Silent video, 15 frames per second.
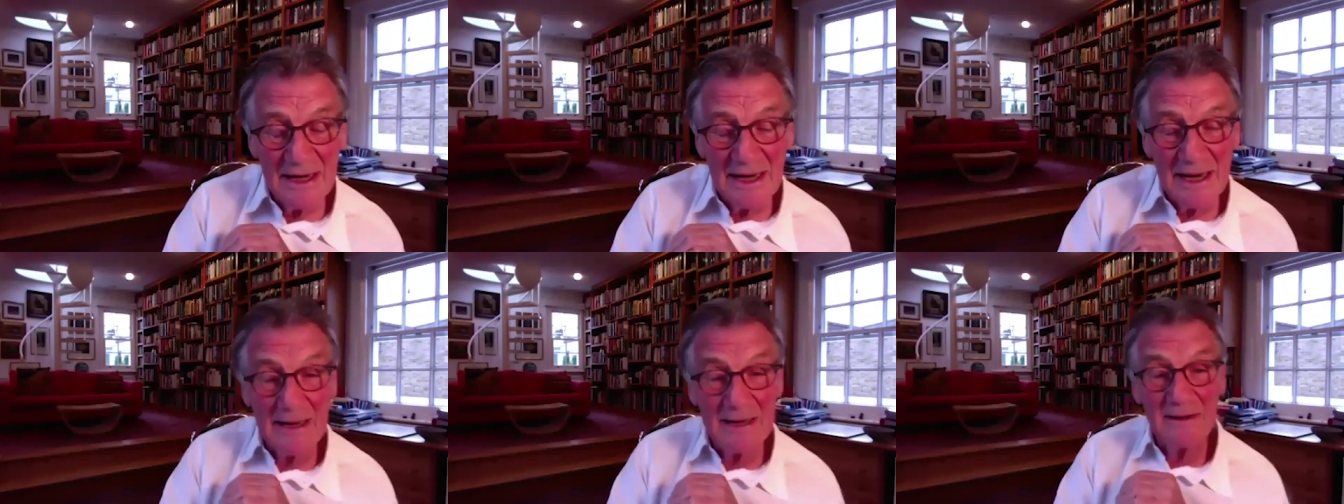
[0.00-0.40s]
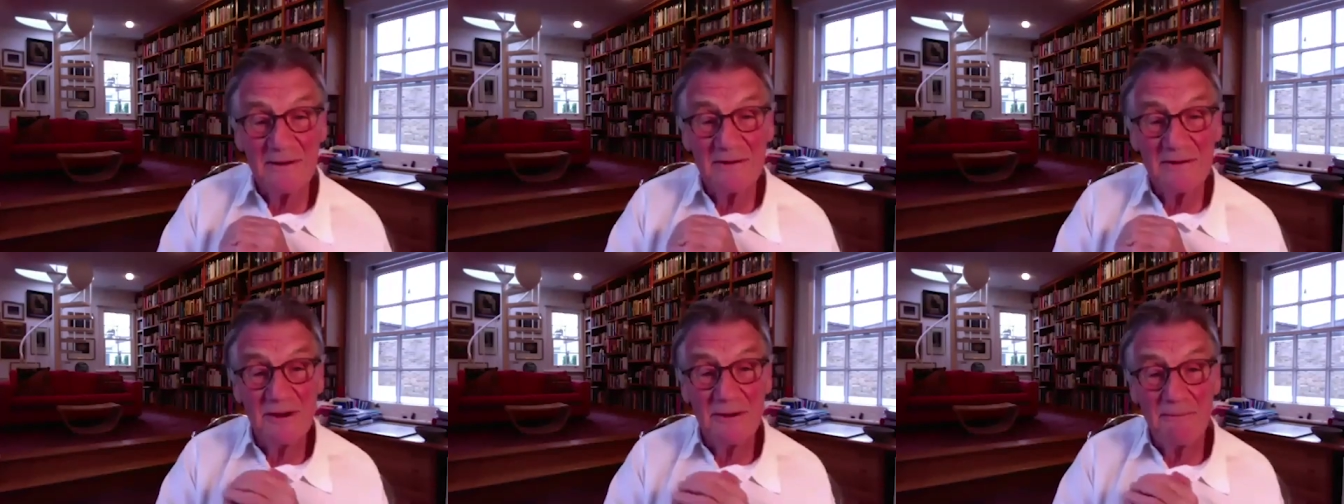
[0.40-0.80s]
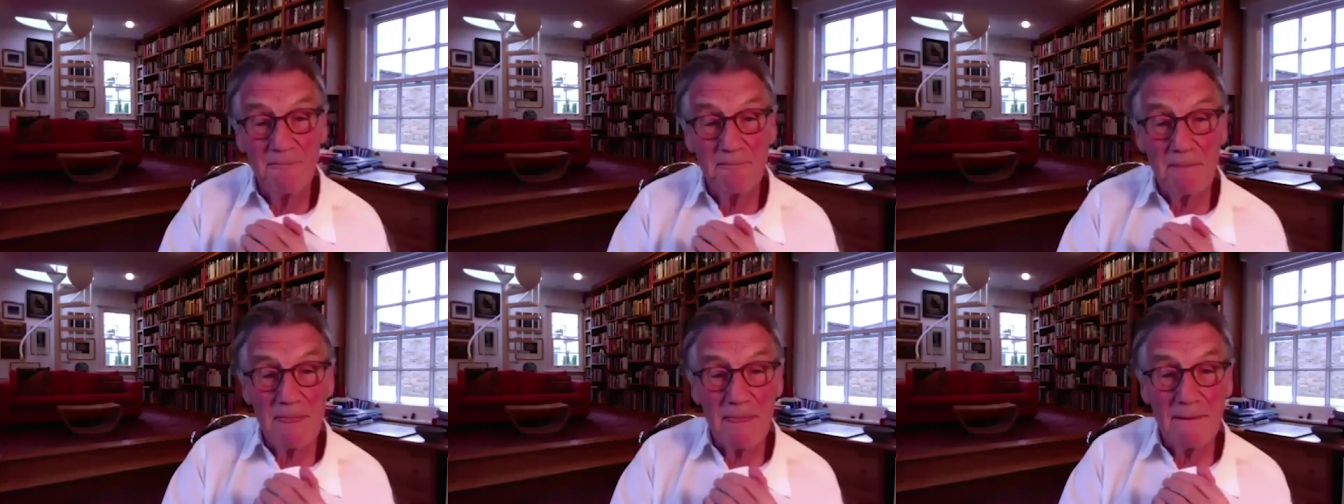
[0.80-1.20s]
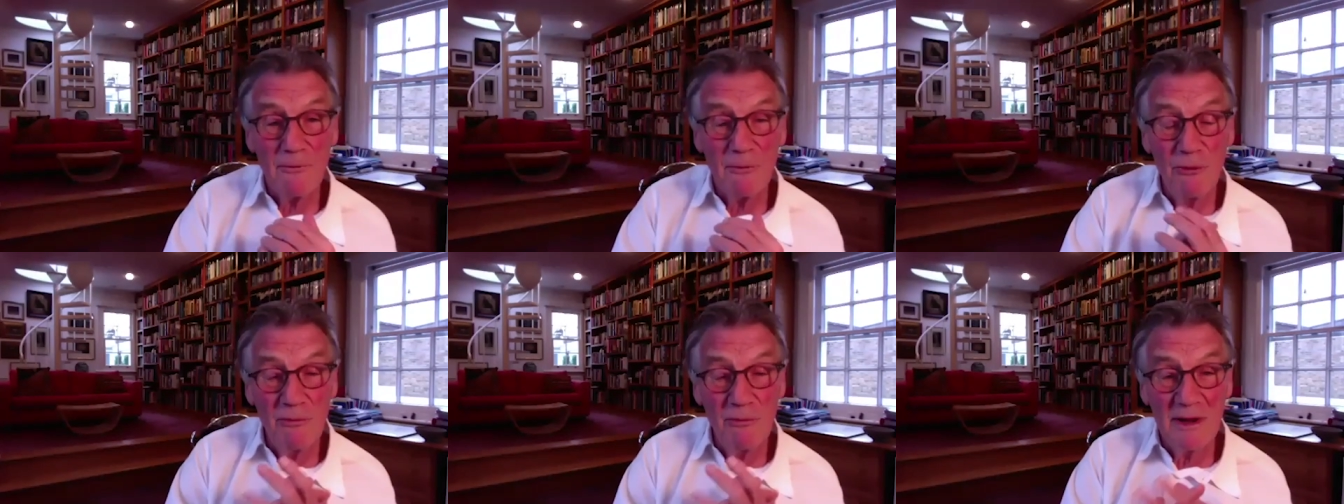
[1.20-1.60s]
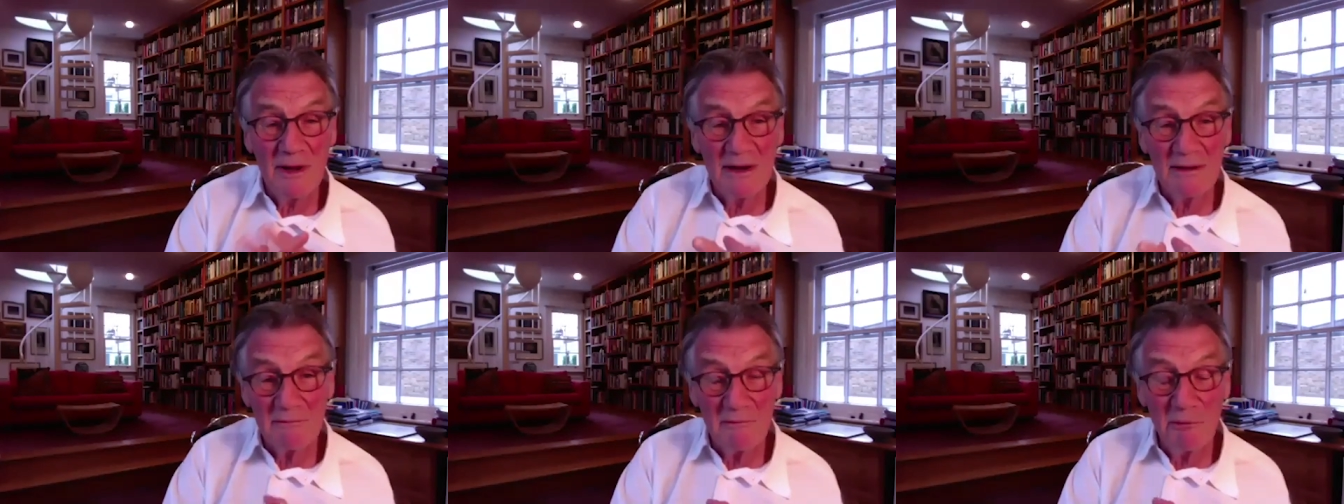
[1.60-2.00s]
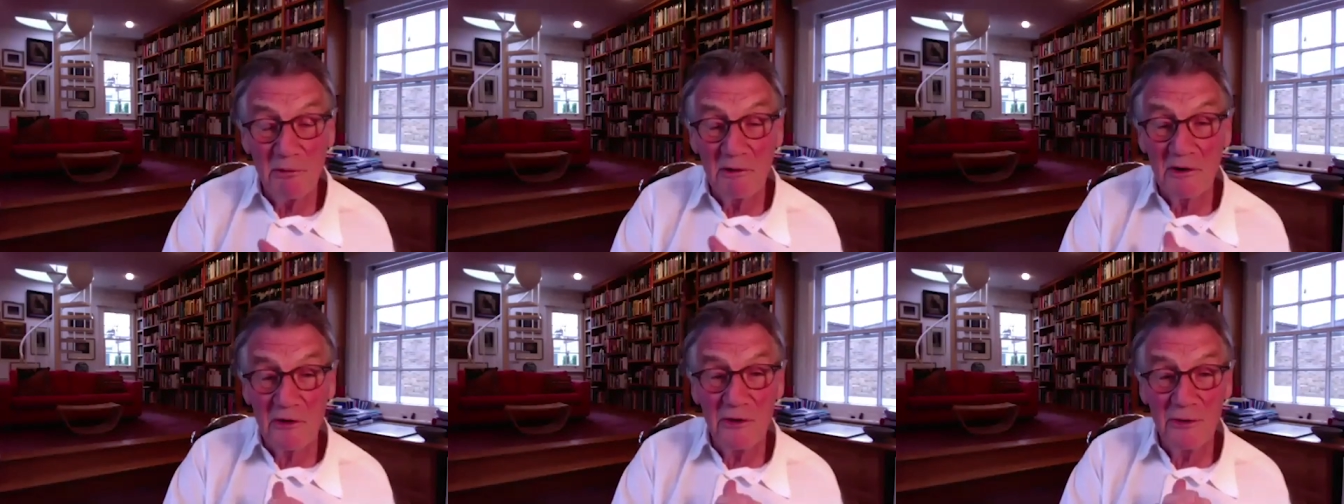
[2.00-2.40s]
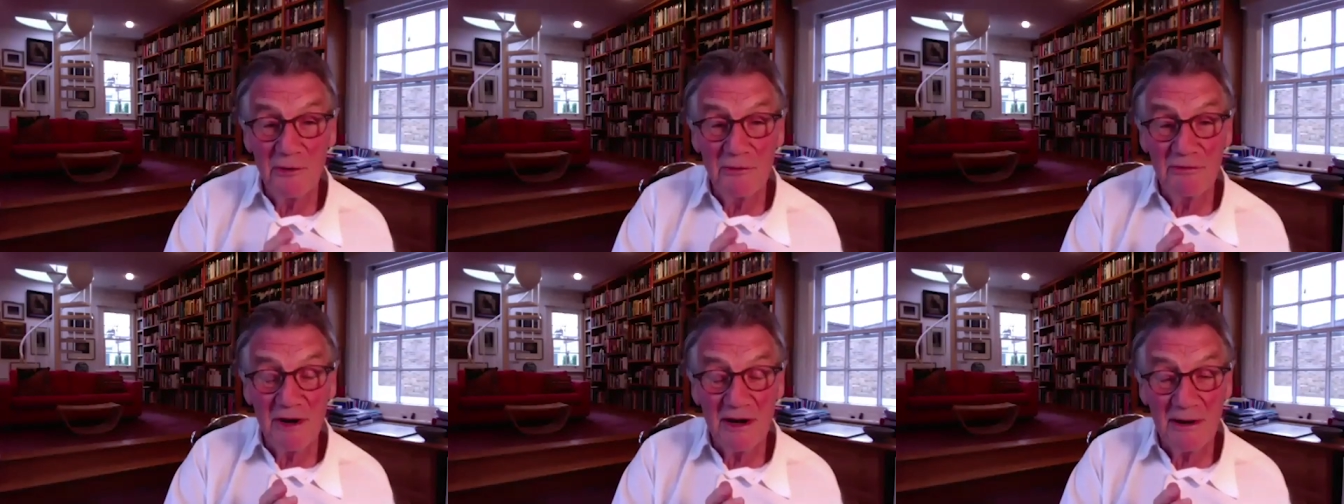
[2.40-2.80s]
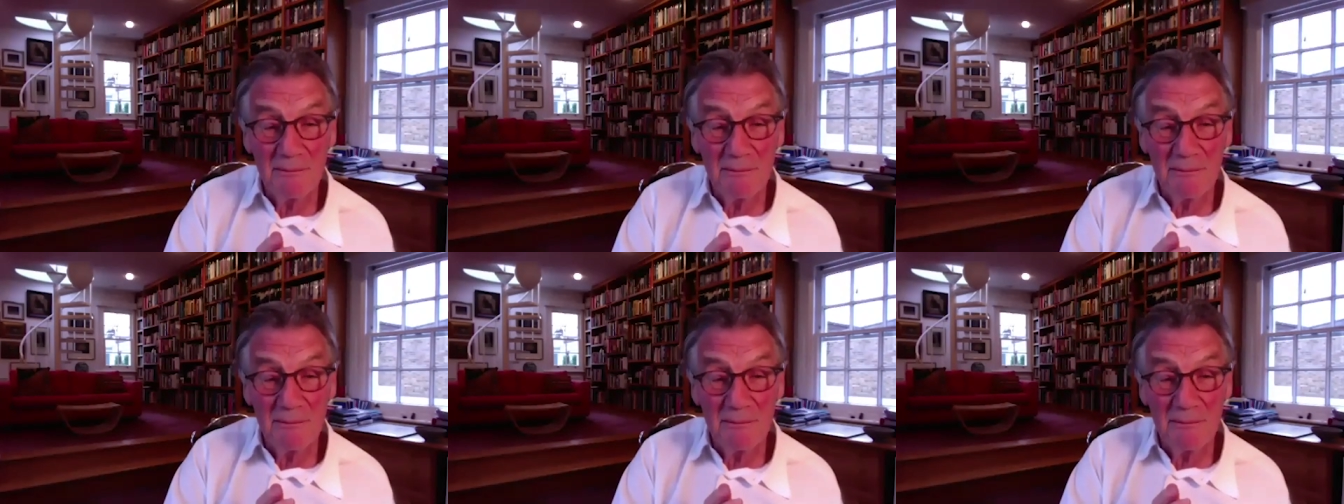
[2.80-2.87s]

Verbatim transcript: And um, all my, all the crew were very